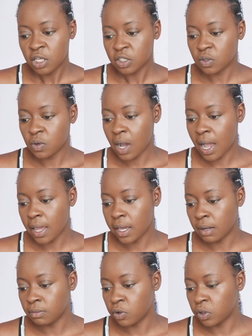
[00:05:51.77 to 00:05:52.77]
So I
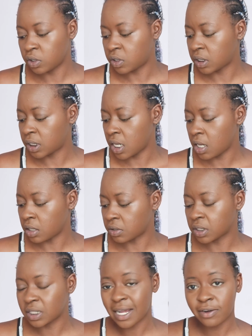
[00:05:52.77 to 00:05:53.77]
am going to take the
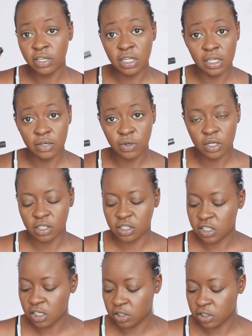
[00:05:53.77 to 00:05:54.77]
Zaran liquid
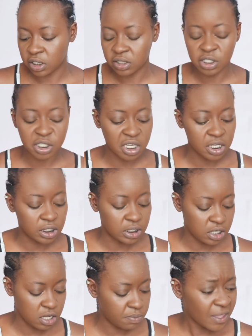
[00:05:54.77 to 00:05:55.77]
concealer in the shade
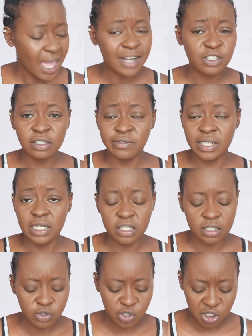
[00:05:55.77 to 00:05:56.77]
Deep. They actually
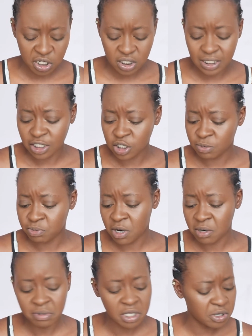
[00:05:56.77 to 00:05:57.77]
released new shades. I should
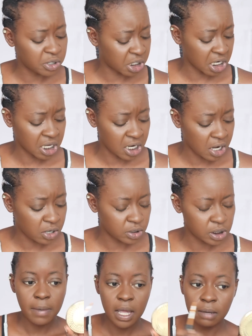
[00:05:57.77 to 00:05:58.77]
probably go check it
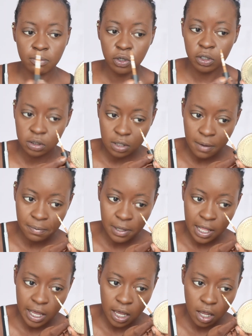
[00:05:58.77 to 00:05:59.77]
out. And I'm going to
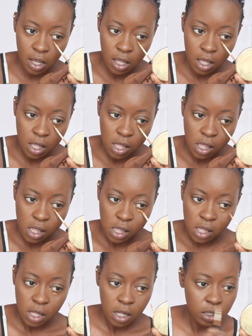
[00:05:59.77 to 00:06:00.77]
apply
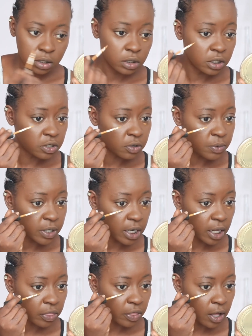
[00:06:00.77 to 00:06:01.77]
a little bit
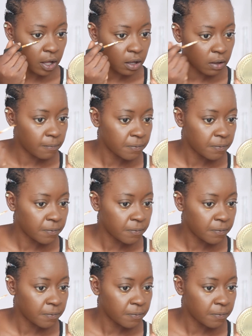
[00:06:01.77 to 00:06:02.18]
like that.